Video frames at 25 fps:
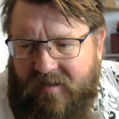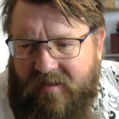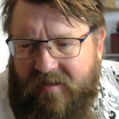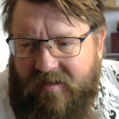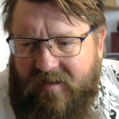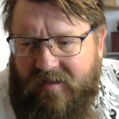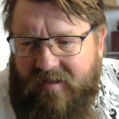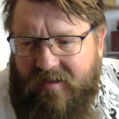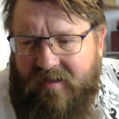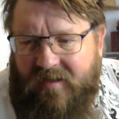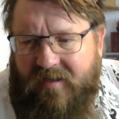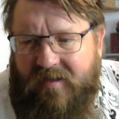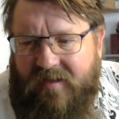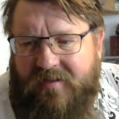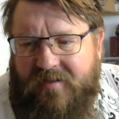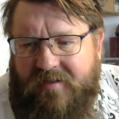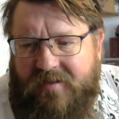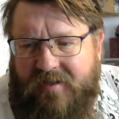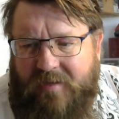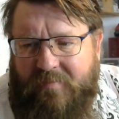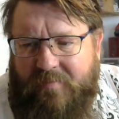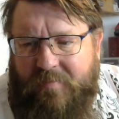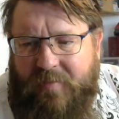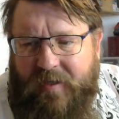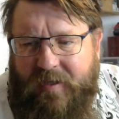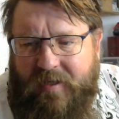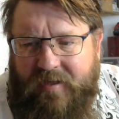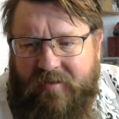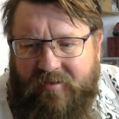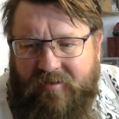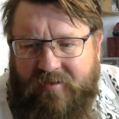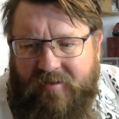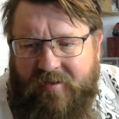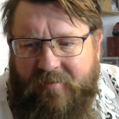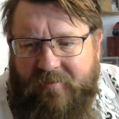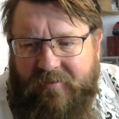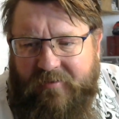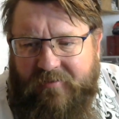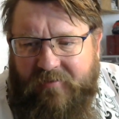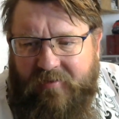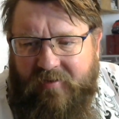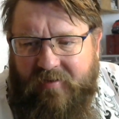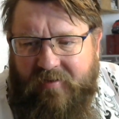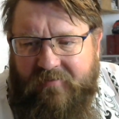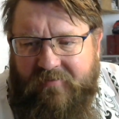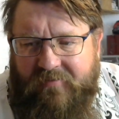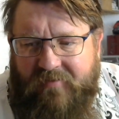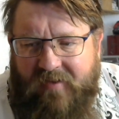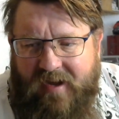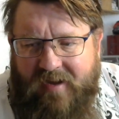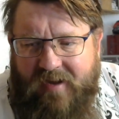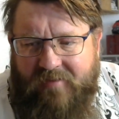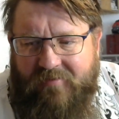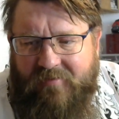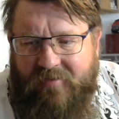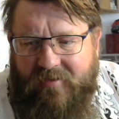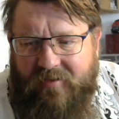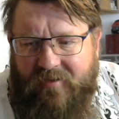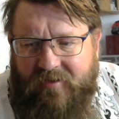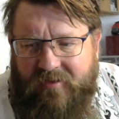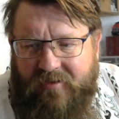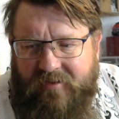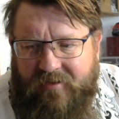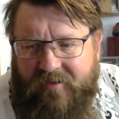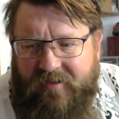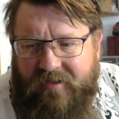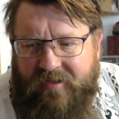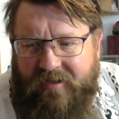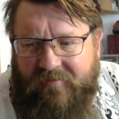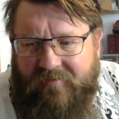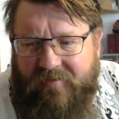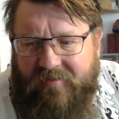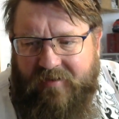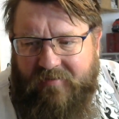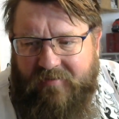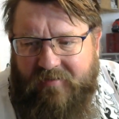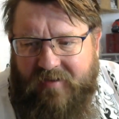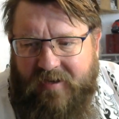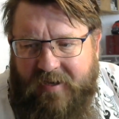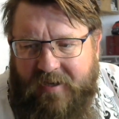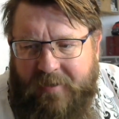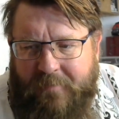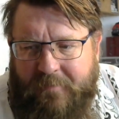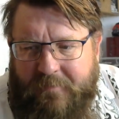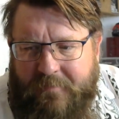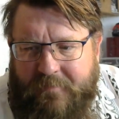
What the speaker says: JP, so number 4 and 5 were a little different, right?